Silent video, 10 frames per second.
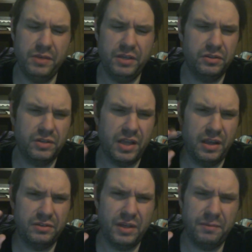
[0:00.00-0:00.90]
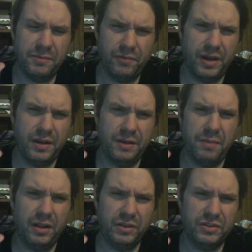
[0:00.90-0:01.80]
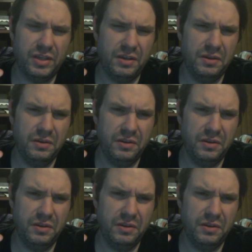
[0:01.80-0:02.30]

he just can't seem to find a policy